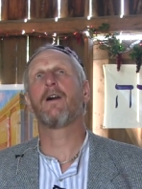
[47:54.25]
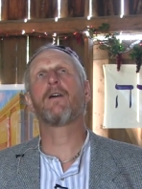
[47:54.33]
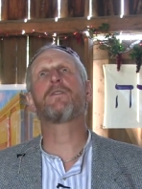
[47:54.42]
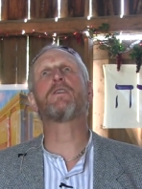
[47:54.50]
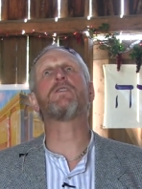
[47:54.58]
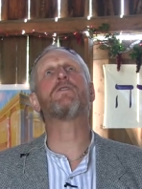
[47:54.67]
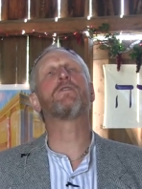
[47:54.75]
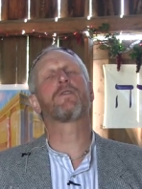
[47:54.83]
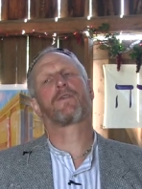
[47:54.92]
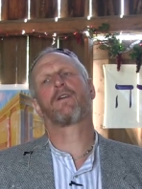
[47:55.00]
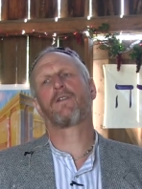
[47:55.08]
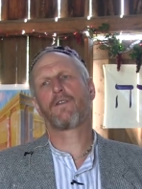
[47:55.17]
of the
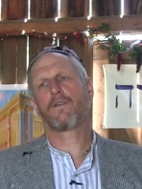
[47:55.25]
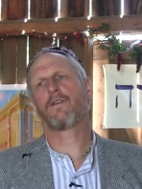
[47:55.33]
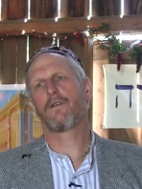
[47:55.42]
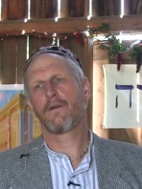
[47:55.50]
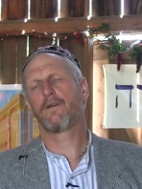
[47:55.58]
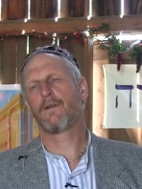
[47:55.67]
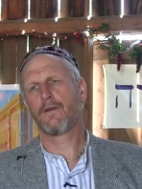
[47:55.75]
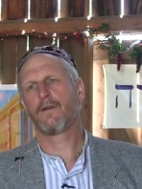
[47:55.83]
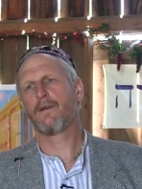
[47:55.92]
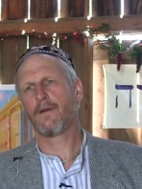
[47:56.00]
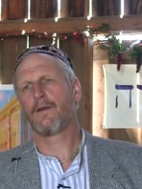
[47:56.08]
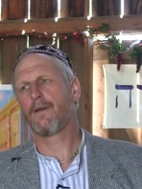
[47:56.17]
universe.
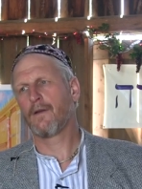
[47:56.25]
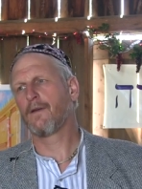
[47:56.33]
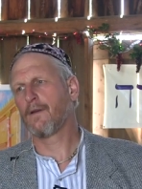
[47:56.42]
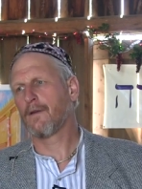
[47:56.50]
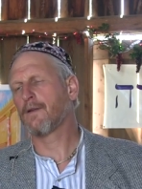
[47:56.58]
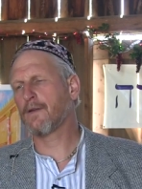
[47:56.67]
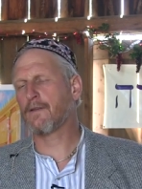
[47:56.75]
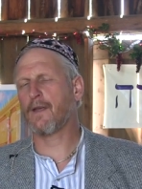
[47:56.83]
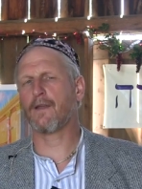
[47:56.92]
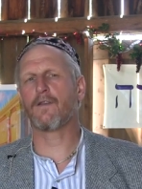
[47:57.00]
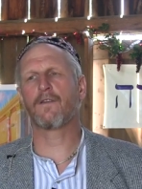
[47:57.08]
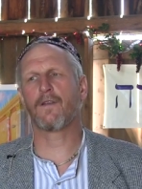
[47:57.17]
Let's
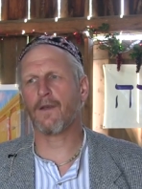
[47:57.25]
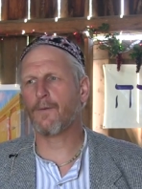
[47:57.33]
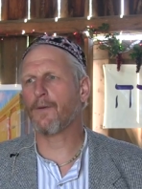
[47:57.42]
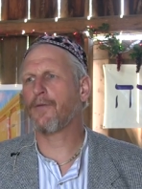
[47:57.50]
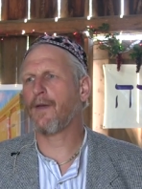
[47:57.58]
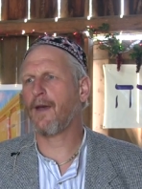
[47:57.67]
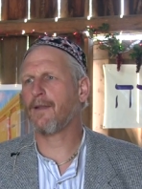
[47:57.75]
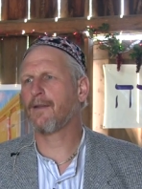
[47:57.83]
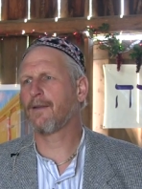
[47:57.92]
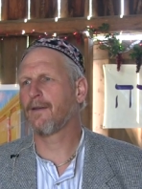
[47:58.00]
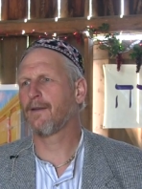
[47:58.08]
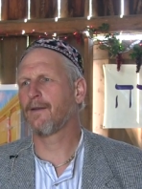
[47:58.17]
get in sync with that.
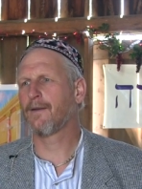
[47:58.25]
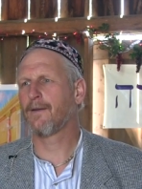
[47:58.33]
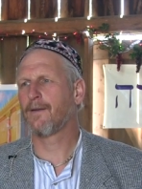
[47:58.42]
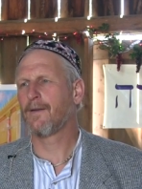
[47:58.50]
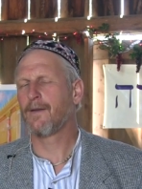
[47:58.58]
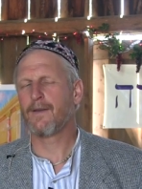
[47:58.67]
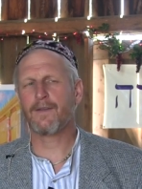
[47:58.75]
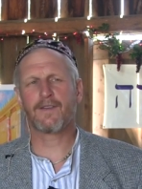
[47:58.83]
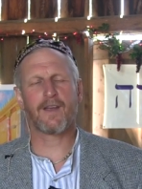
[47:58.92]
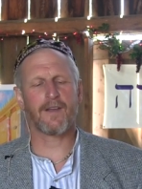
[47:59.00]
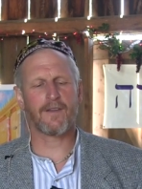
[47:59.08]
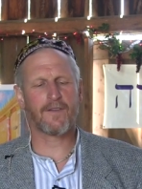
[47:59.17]
Let's
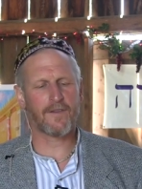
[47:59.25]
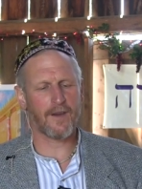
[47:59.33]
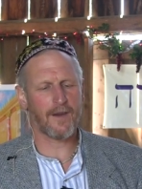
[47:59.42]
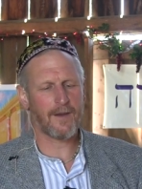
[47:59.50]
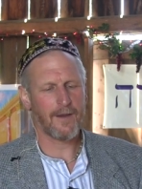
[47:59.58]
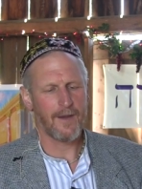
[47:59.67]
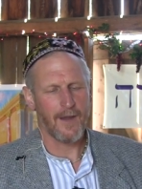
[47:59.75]
get in sync